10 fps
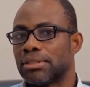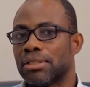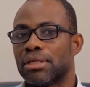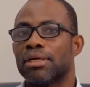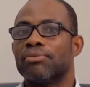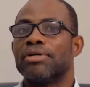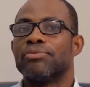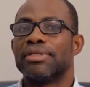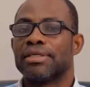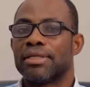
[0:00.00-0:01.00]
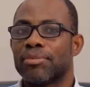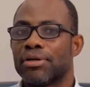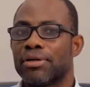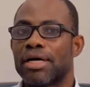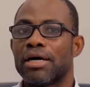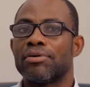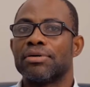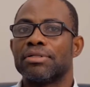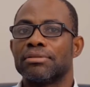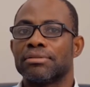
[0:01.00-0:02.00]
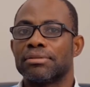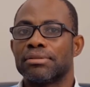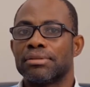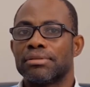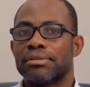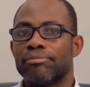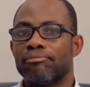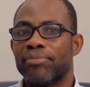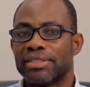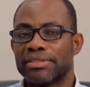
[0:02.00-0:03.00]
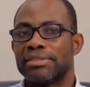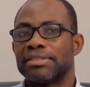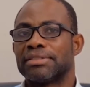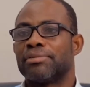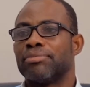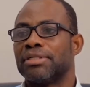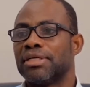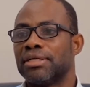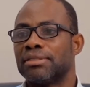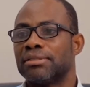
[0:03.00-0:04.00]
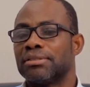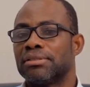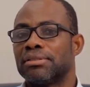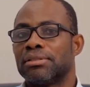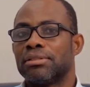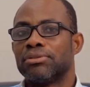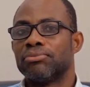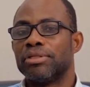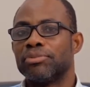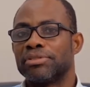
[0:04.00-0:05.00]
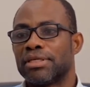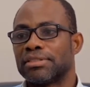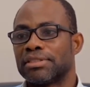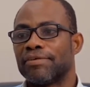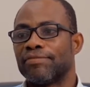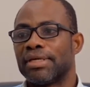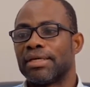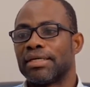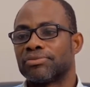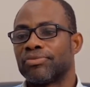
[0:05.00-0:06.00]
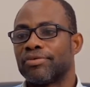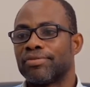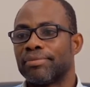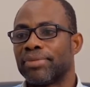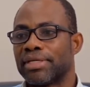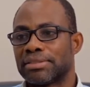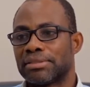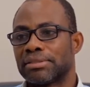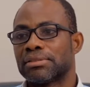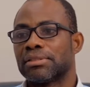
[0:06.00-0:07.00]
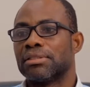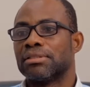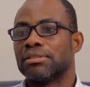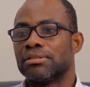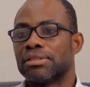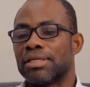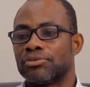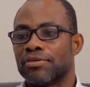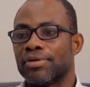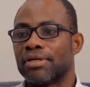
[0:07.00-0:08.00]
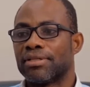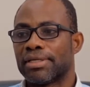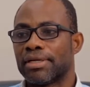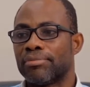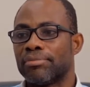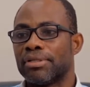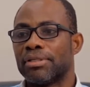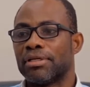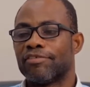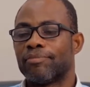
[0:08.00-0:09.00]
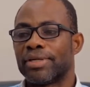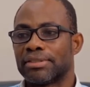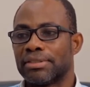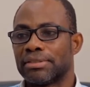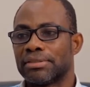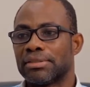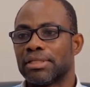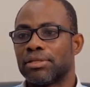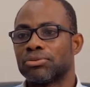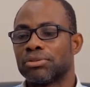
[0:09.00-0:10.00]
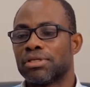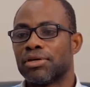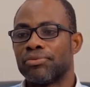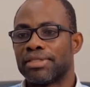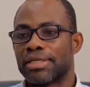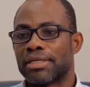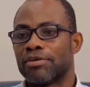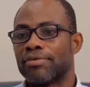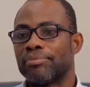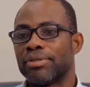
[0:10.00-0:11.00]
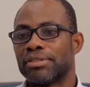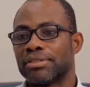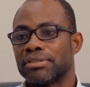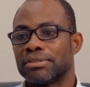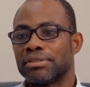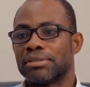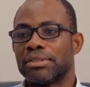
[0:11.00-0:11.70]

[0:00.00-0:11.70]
When we think about how best this can be done, we put ourselves there as one of the best in terms of healthcare, health practice, and also how we take care of our patients.